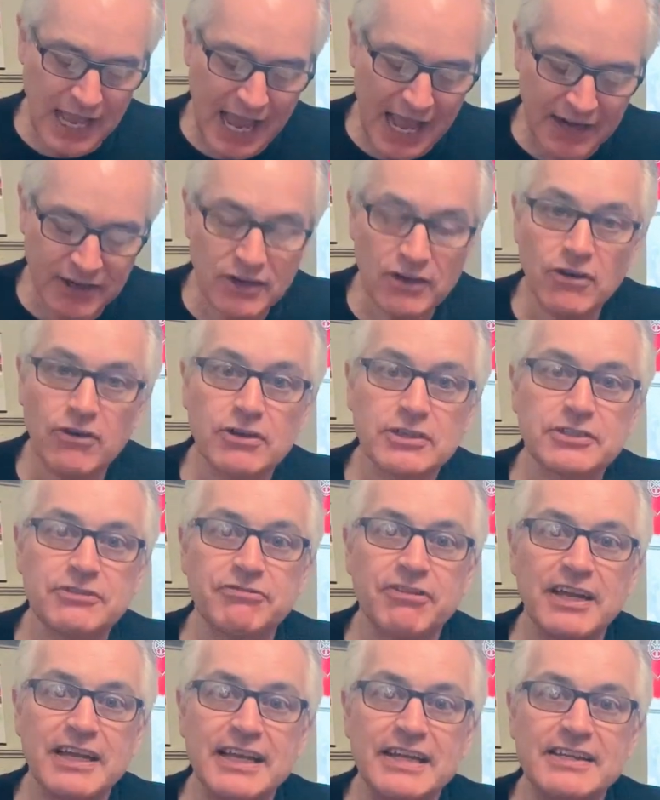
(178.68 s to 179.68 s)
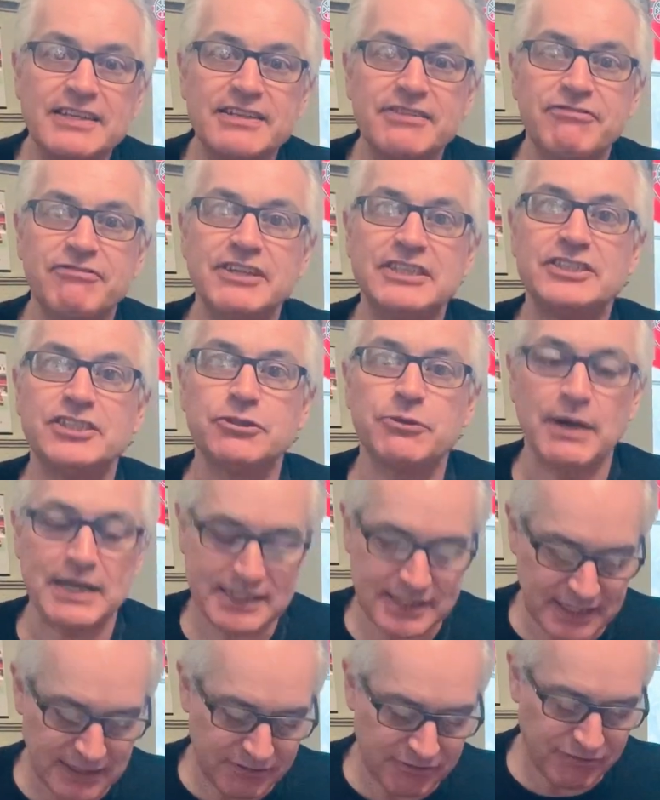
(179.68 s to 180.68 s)
and looked for
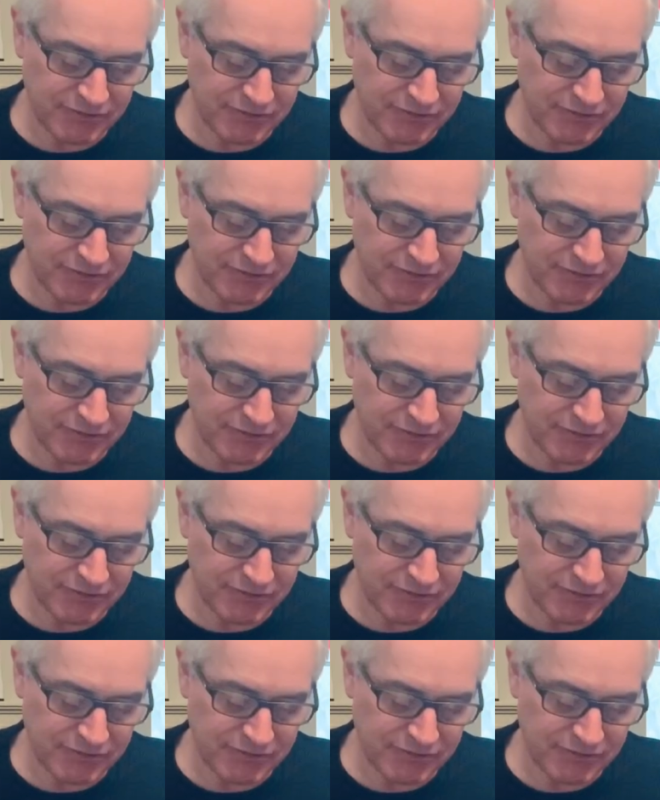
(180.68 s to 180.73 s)
individuating